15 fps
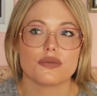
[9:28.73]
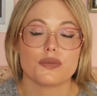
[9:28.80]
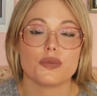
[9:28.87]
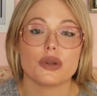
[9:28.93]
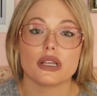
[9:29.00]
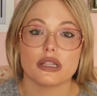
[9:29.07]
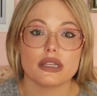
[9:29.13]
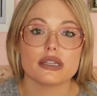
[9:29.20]

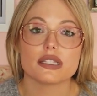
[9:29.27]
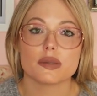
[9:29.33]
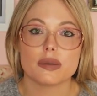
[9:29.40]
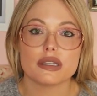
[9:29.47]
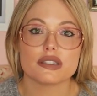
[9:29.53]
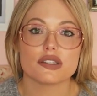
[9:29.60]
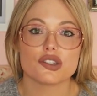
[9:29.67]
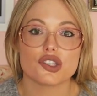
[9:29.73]
really is a
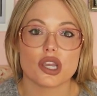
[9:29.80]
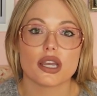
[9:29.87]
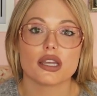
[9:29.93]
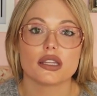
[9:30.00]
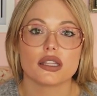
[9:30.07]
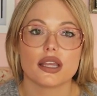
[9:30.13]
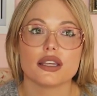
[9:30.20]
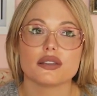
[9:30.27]
piece of
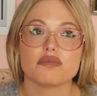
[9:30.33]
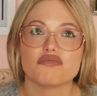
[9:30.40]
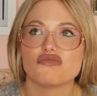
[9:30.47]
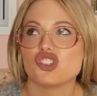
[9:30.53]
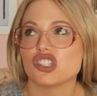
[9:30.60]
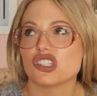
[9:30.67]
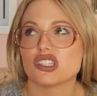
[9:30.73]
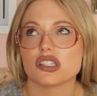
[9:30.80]
shit, like
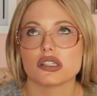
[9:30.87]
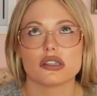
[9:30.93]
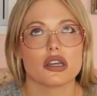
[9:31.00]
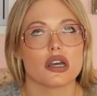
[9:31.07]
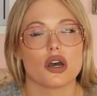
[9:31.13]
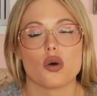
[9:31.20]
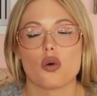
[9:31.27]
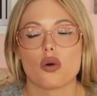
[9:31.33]
just
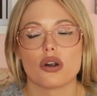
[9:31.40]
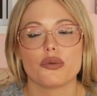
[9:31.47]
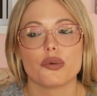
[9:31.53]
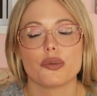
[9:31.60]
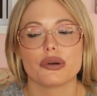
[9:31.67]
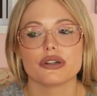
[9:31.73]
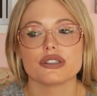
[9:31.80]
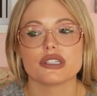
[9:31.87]
a horrible
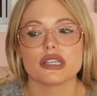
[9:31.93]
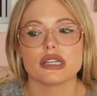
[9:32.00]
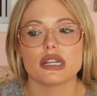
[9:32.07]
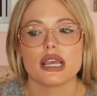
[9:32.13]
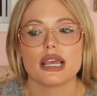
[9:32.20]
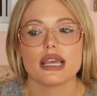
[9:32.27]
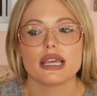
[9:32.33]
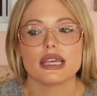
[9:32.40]
person,
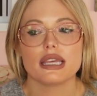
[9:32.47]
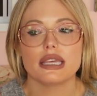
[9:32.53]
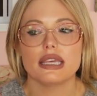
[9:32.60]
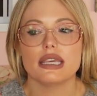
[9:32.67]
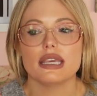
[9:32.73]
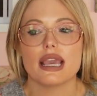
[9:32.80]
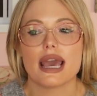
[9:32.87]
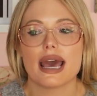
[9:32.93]

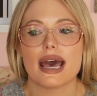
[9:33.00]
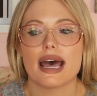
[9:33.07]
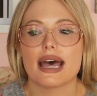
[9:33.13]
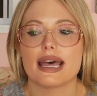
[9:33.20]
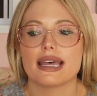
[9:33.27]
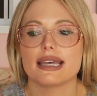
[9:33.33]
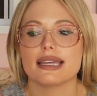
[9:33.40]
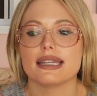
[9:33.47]
he
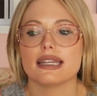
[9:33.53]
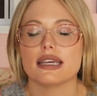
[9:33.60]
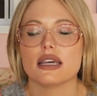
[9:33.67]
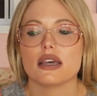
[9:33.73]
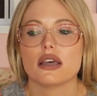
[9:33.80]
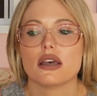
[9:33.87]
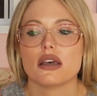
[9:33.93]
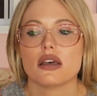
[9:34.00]
had
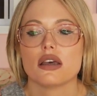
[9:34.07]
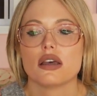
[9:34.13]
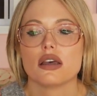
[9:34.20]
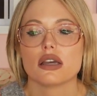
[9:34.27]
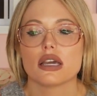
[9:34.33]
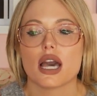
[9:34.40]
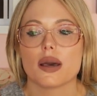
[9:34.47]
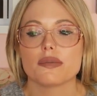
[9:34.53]

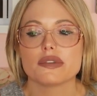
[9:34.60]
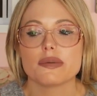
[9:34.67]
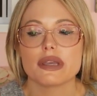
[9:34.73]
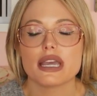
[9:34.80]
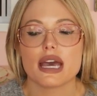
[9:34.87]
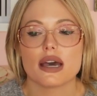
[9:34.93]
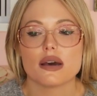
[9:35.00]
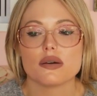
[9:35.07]
come to
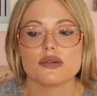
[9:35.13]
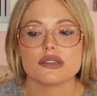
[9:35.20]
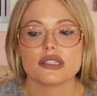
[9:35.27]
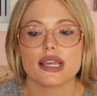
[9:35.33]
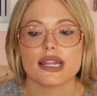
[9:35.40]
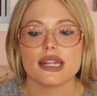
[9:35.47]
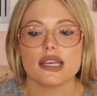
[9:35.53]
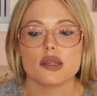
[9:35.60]
my house
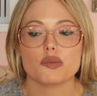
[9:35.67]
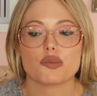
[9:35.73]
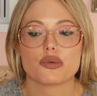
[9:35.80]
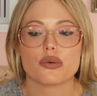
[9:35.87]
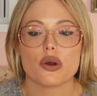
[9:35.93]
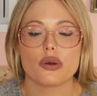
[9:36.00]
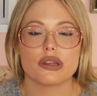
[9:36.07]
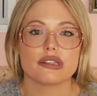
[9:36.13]
and he had
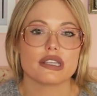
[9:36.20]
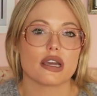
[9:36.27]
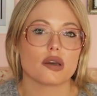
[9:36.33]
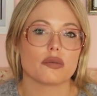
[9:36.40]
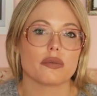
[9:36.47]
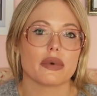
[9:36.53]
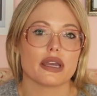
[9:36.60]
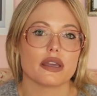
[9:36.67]
broken
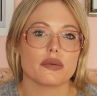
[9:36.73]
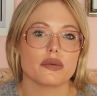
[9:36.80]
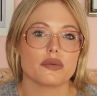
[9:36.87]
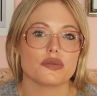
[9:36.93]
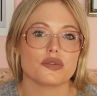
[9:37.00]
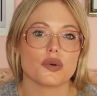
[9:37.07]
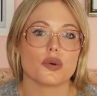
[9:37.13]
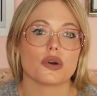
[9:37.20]
down my
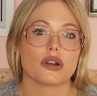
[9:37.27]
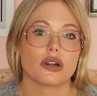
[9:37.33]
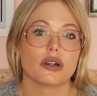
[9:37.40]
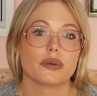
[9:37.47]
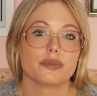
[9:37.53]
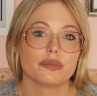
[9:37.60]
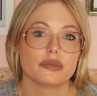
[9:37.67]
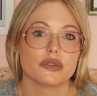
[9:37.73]
door